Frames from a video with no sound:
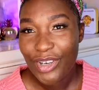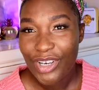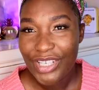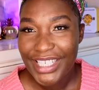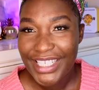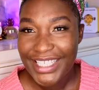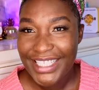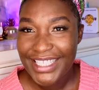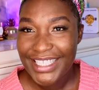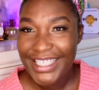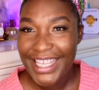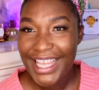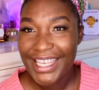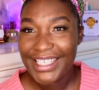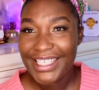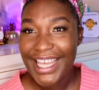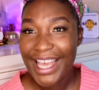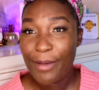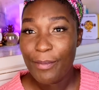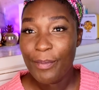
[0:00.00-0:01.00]
God has
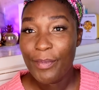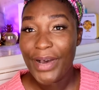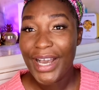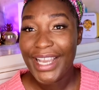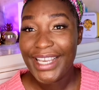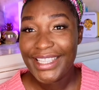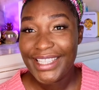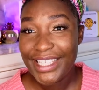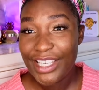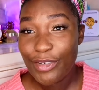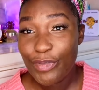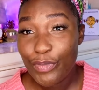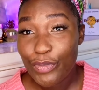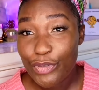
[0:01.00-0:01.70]
said that by their